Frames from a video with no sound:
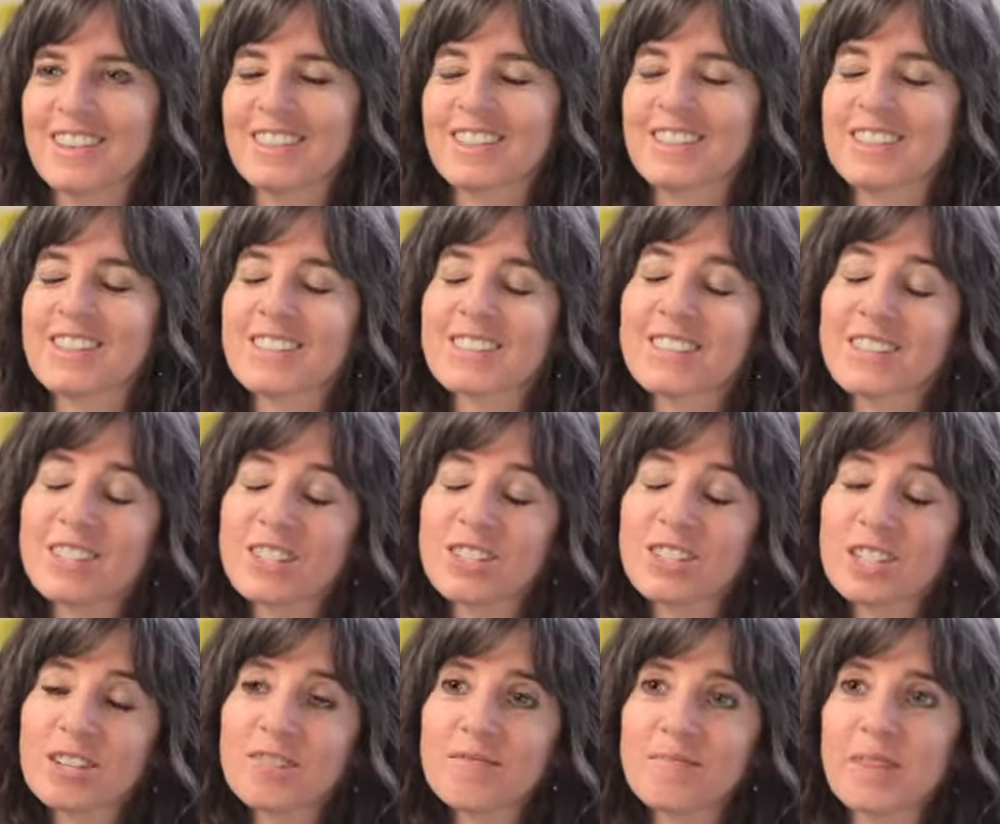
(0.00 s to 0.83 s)
This is an
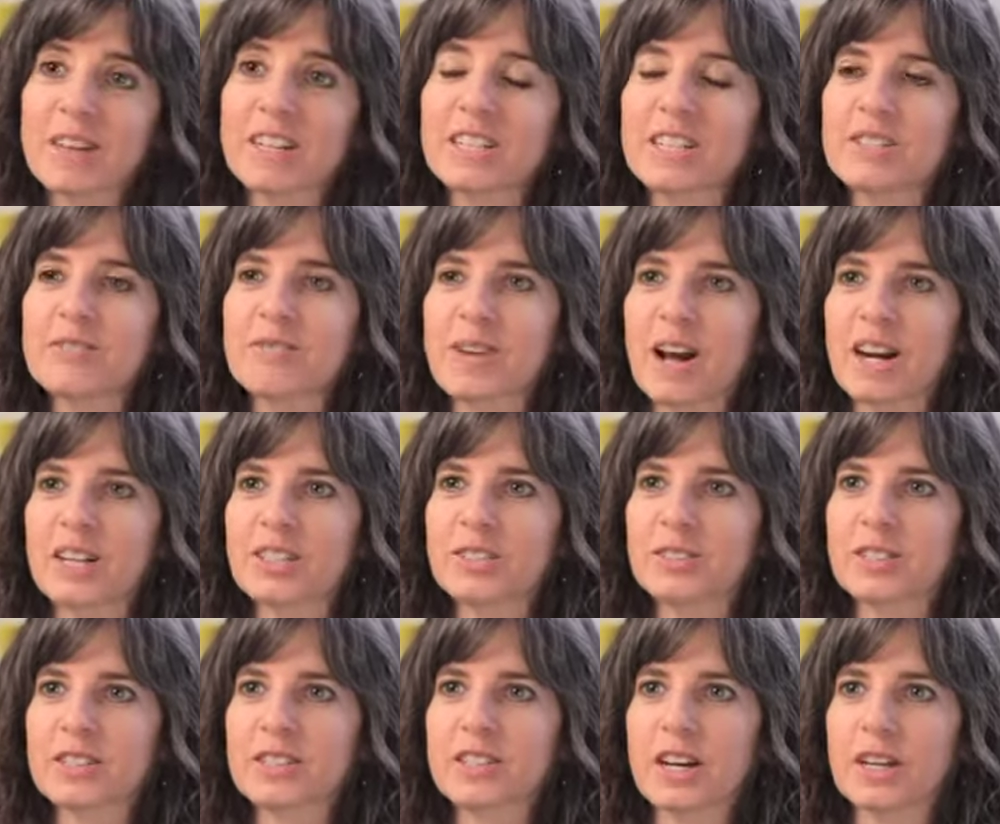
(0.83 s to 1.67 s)
achievement. You've
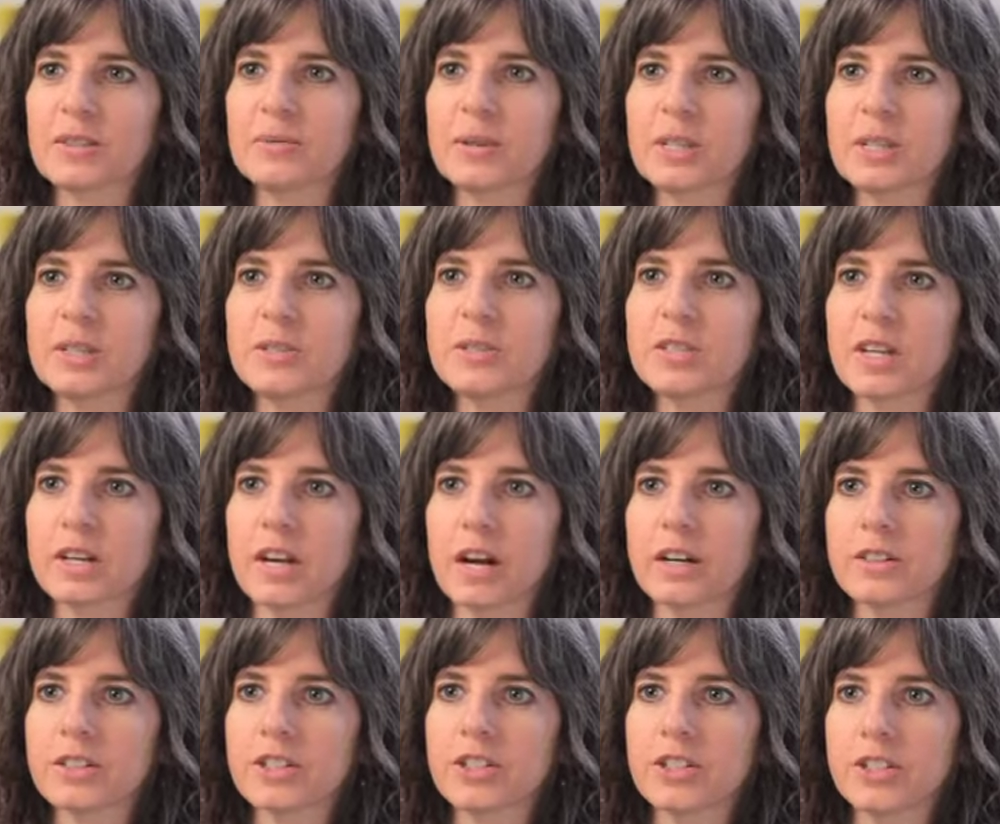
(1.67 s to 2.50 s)
actually done what you set
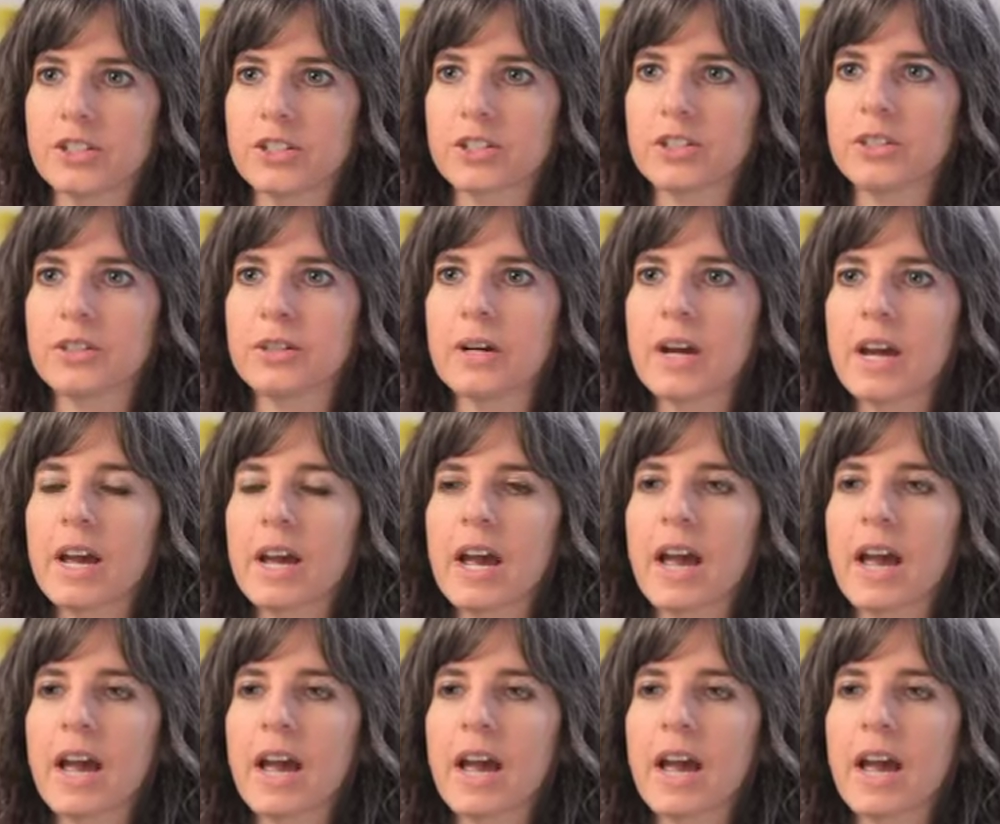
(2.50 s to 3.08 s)
out to do.